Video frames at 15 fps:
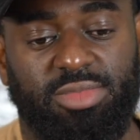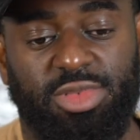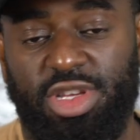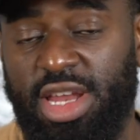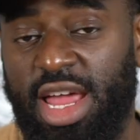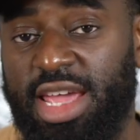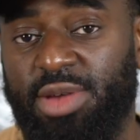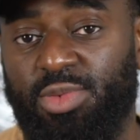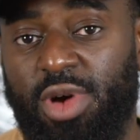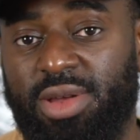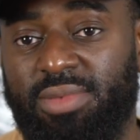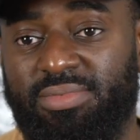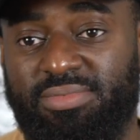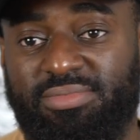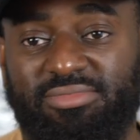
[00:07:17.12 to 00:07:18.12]
United
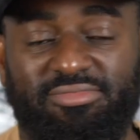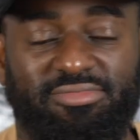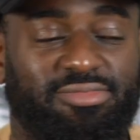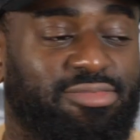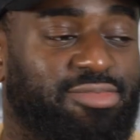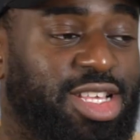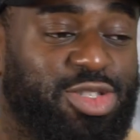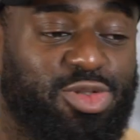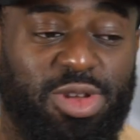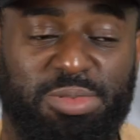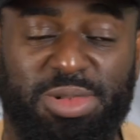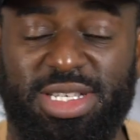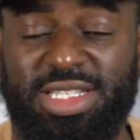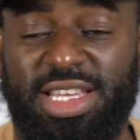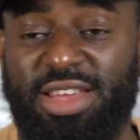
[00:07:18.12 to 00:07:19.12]
won. That's all I'm
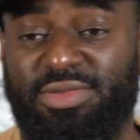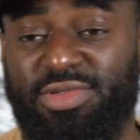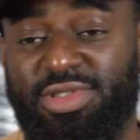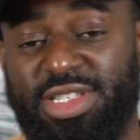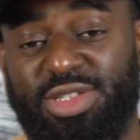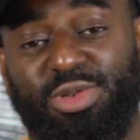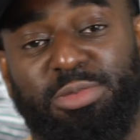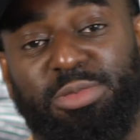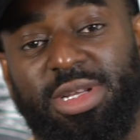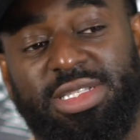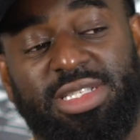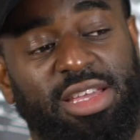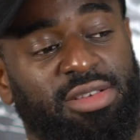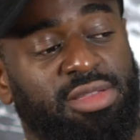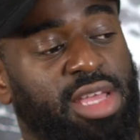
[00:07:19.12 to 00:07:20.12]
gonna say. That's all I'm gonna
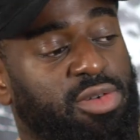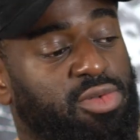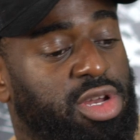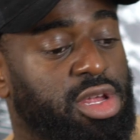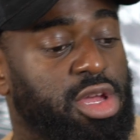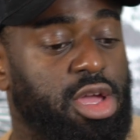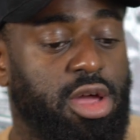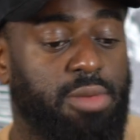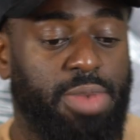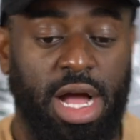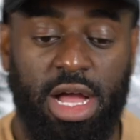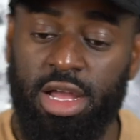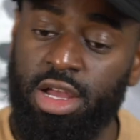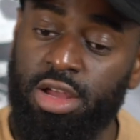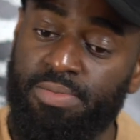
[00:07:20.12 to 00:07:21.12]
say on that one.
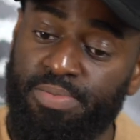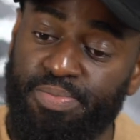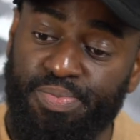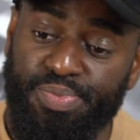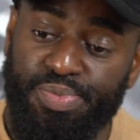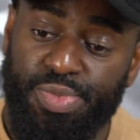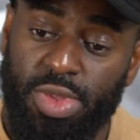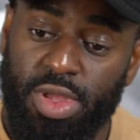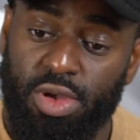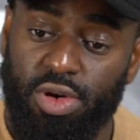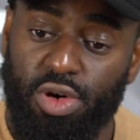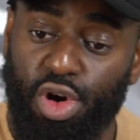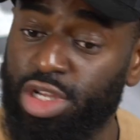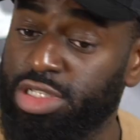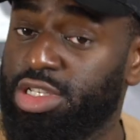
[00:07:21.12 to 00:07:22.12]
But um,
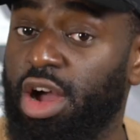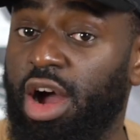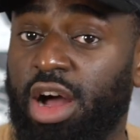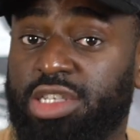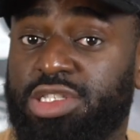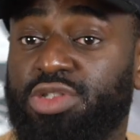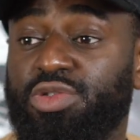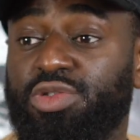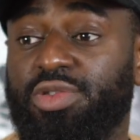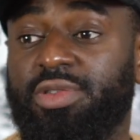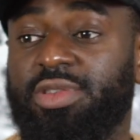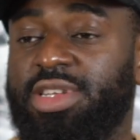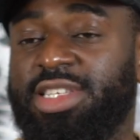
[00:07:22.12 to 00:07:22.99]
on to Arsenal.